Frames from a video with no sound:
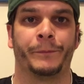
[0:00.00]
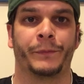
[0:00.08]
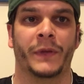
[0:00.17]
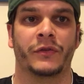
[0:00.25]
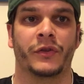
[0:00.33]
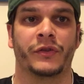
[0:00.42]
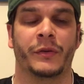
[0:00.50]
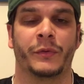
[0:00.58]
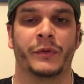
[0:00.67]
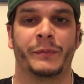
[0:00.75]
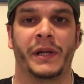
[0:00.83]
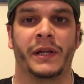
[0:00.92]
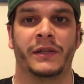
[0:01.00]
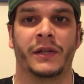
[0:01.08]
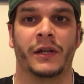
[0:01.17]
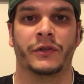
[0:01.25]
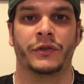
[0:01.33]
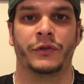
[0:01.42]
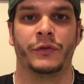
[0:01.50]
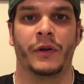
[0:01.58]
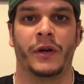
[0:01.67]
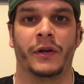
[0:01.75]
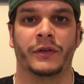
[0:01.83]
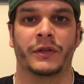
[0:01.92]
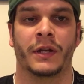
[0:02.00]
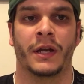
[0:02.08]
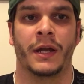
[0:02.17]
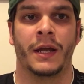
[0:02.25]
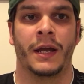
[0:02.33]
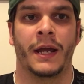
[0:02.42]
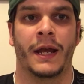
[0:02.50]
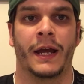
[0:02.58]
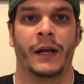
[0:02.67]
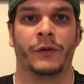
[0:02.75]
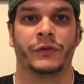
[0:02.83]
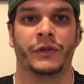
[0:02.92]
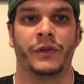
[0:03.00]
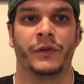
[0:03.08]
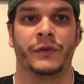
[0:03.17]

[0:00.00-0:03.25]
So someone's been in touch to ask how to use